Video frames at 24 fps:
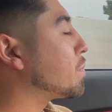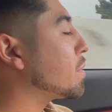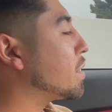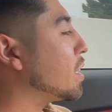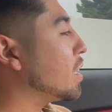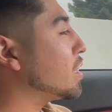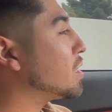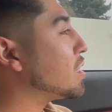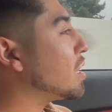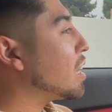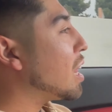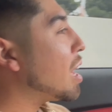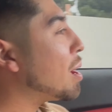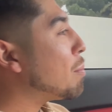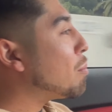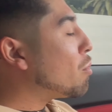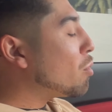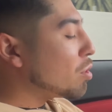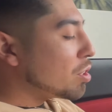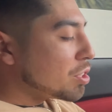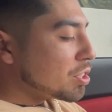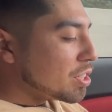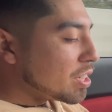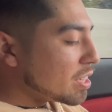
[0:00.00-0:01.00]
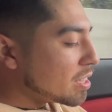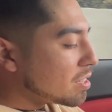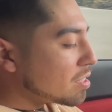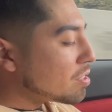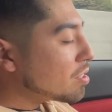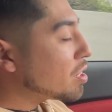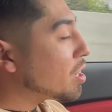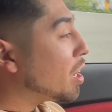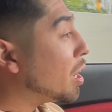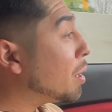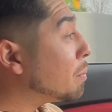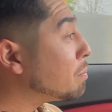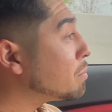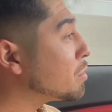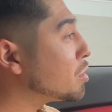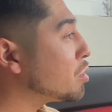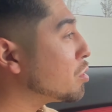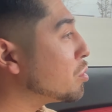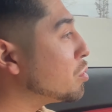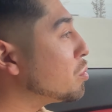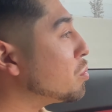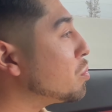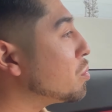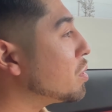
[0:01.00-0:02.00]
There's a lot more shit to come to
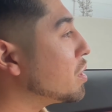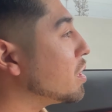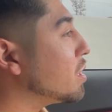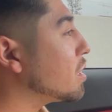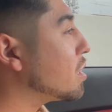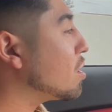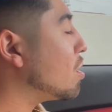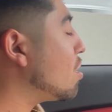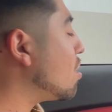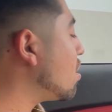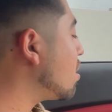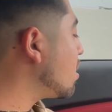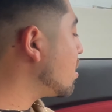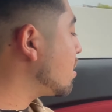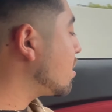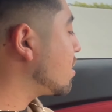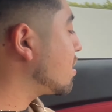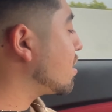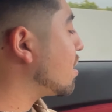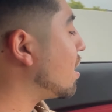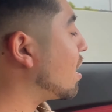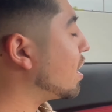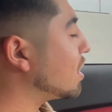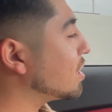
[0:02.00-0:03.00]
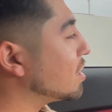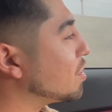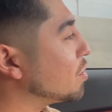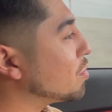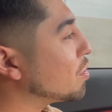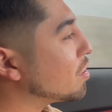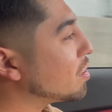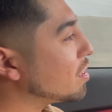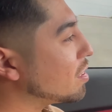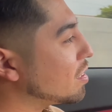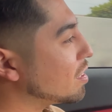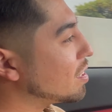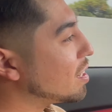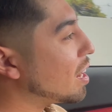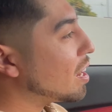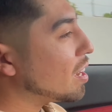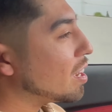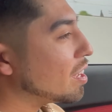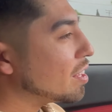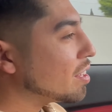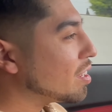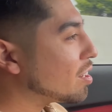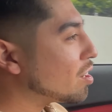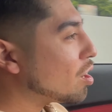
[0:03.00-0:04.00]
the car. I still got
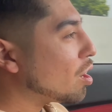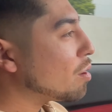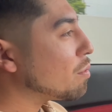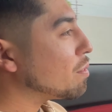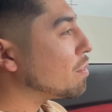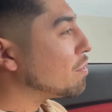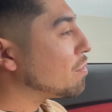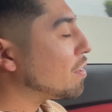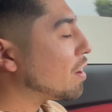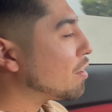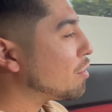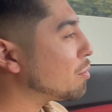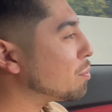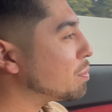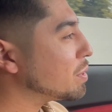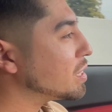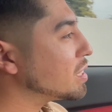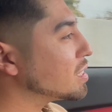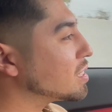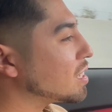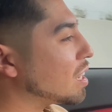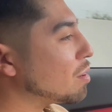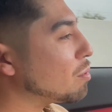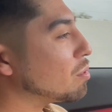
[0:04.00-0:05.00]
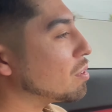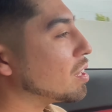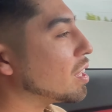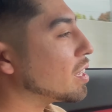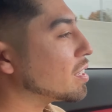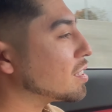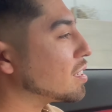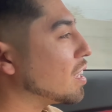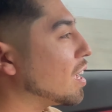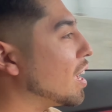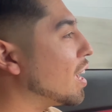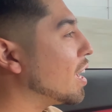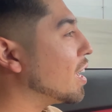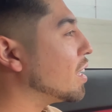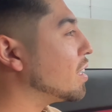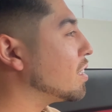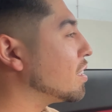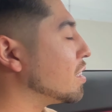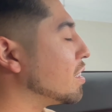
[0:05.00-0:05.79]
other carbon fiber pieces I would like to add.